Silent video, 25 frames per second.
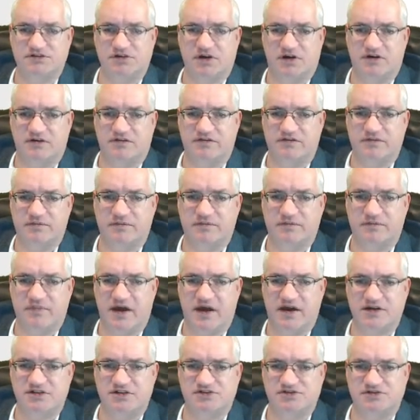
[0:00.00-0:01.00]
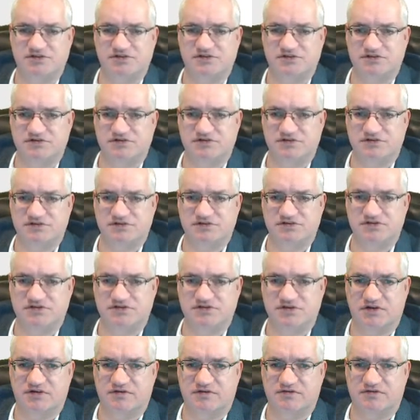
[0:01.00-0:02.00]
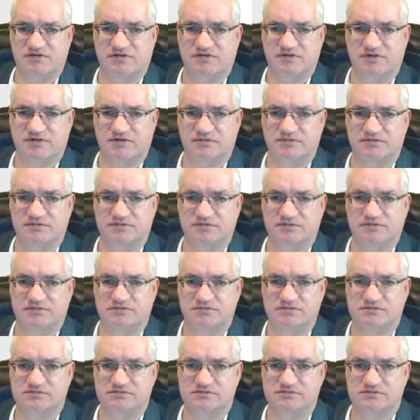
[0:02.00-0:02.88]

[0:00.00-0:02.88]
Start from Azure, start from,